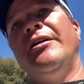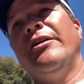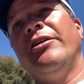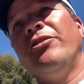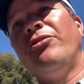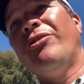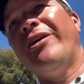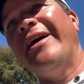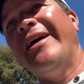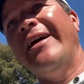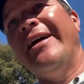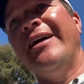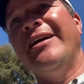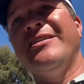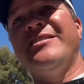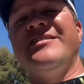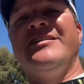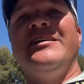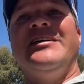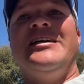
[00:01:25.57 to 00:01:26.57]

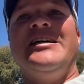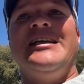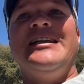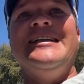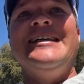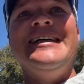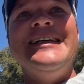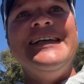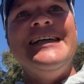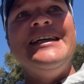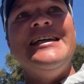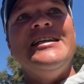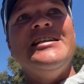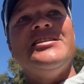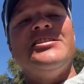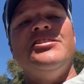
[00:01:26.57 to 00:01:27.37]
grass, lilies,